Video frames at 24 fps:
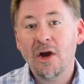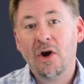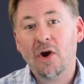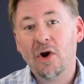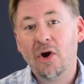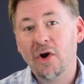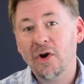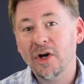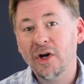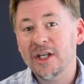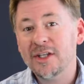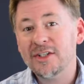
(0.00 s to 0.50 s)

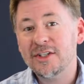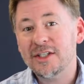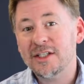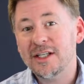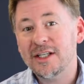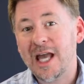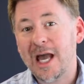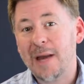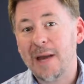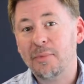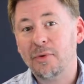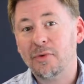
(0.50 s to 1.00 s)
earnings, and
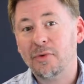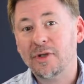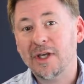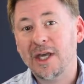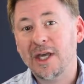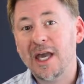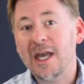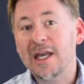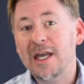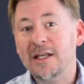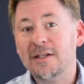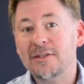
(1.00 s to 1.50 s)
capital
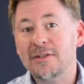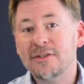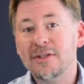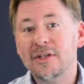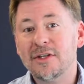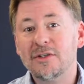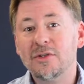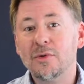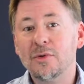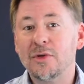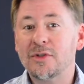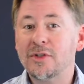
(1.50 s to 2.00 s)
gains.
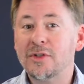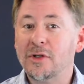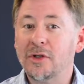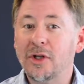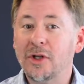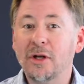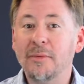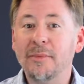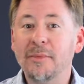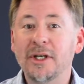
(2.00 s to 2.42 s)
So it's a little